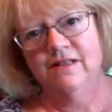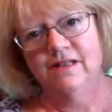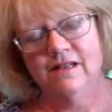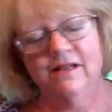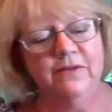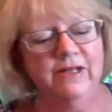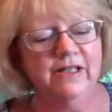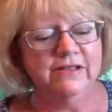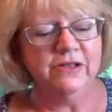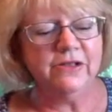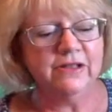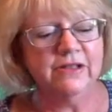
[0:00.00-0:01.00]
Well,
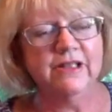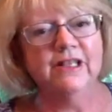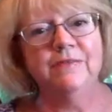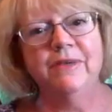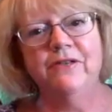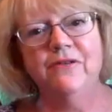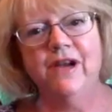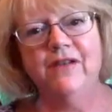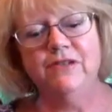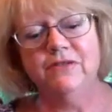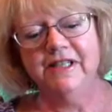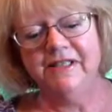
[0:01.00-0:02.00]
you can look it up on
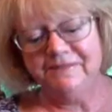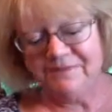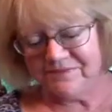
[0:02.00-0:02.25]
Ravelry.